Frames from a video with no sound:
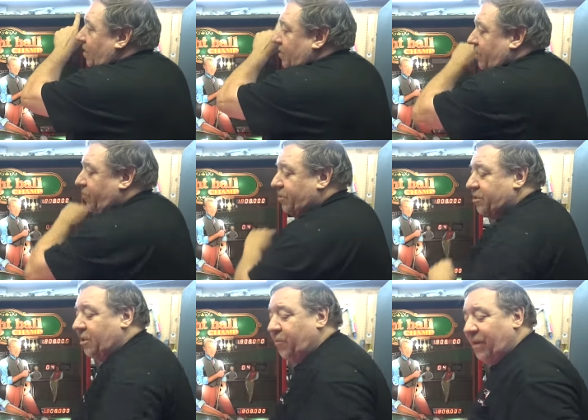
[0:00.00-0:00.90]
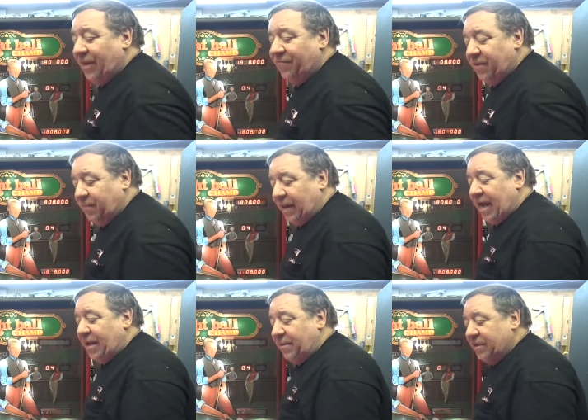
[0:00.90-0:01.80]
See, originally we left it
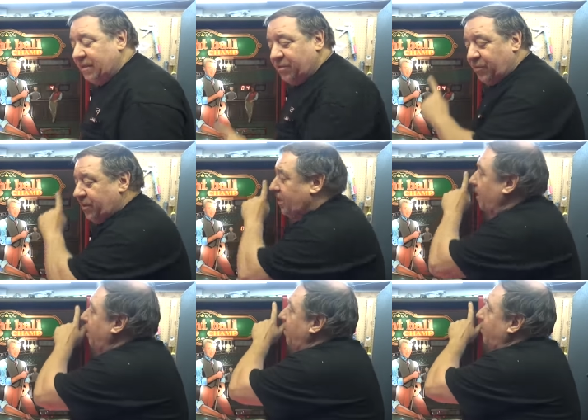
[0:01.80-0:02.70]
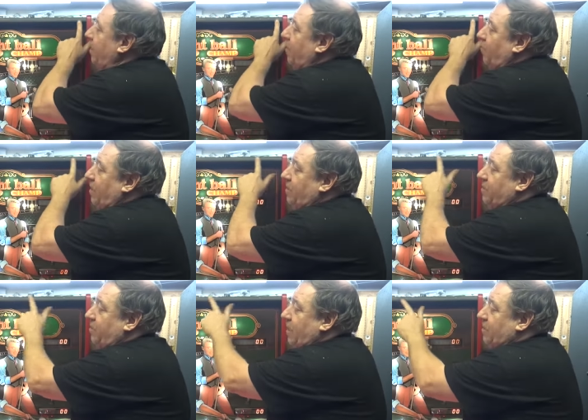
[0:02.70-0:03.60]
black because that's what the guy who got.
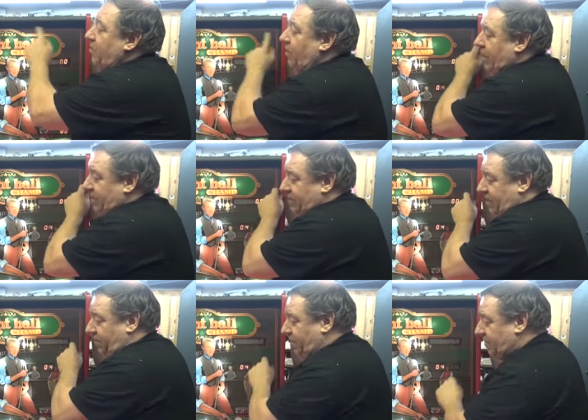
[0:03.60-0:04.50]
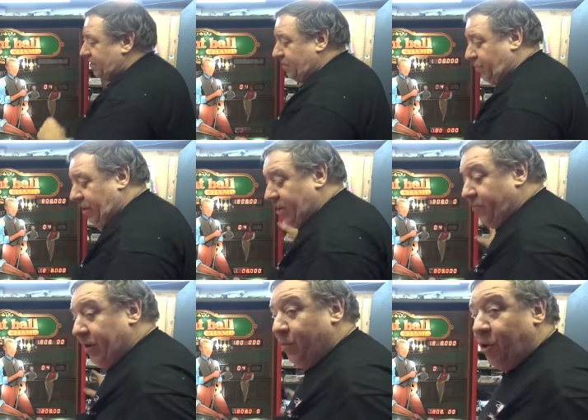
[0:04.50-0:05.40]
so that's our last stop. This is brand new
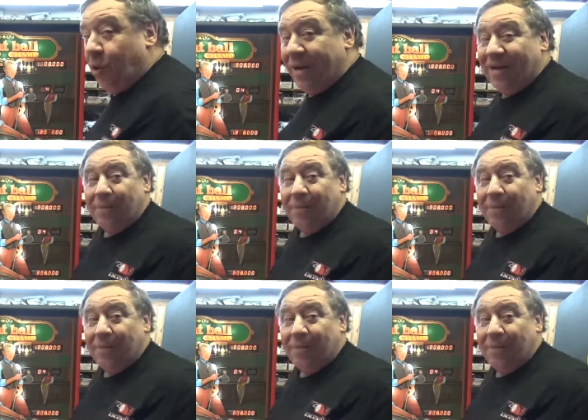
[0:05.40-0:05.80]
red. We're going to